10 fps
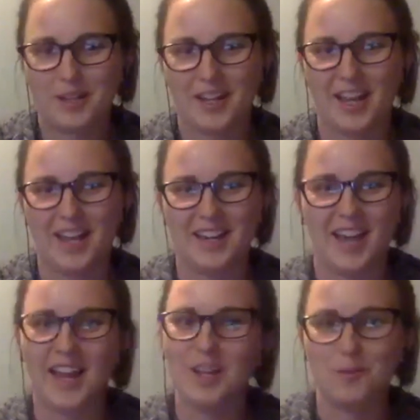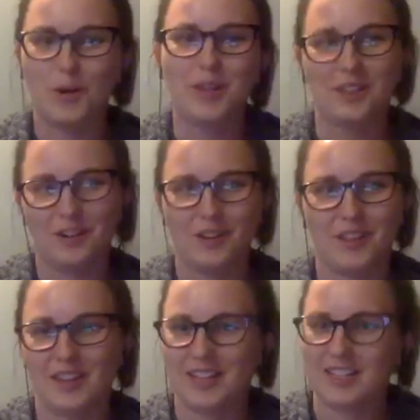And any one little
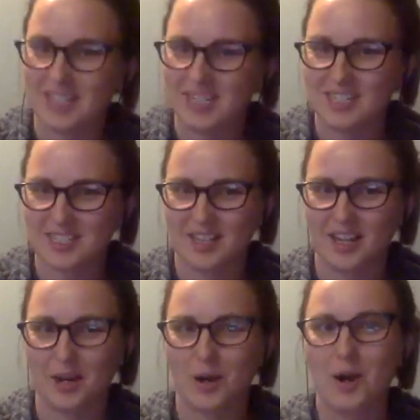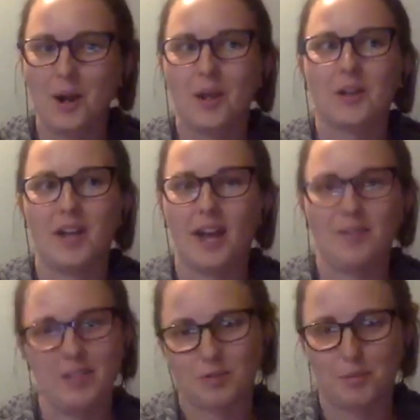thing that changes in there could have
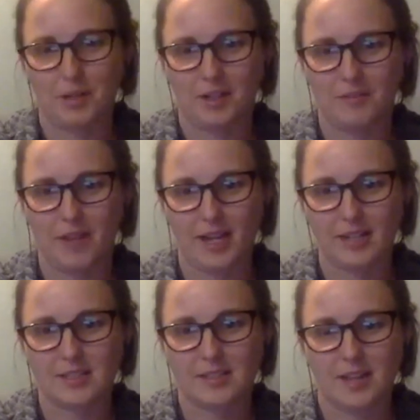these rippling effects.